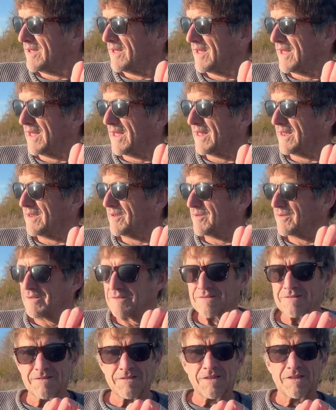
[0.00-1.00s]

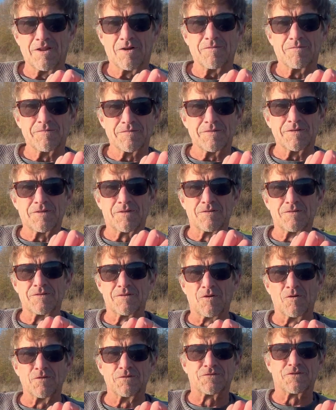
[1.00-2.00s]
and,
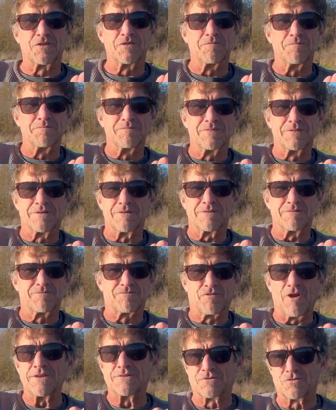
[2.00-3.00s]
goes to the
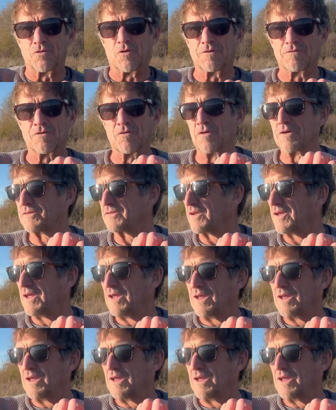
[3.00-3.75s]
front door, of course,